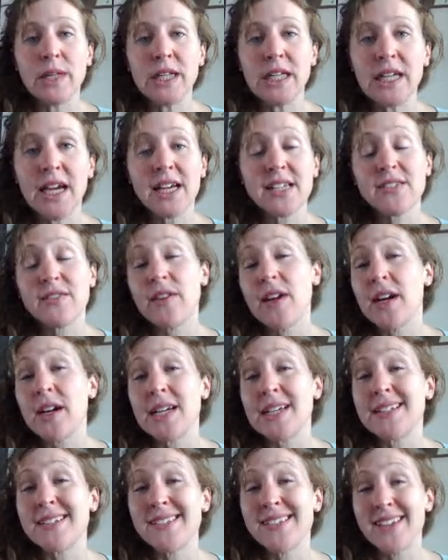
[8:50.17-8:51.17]
has
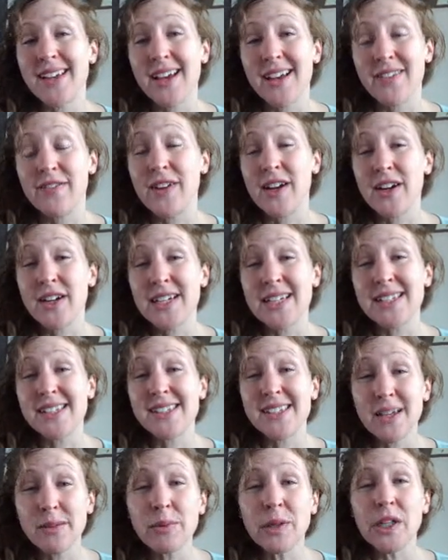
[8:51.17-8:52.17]
a very
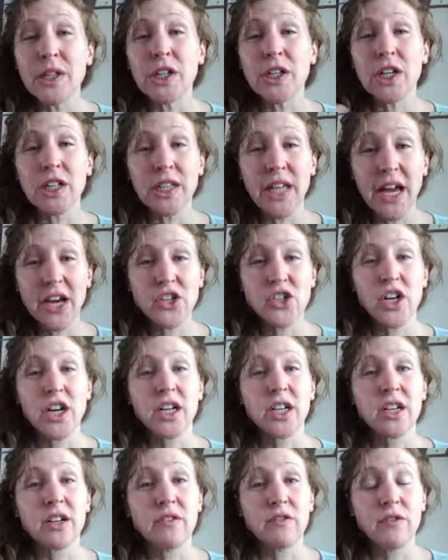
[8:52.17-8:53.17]
similar electron
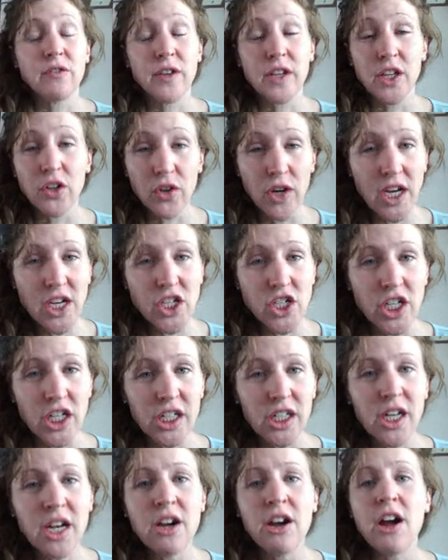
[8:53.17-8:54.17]
configuration,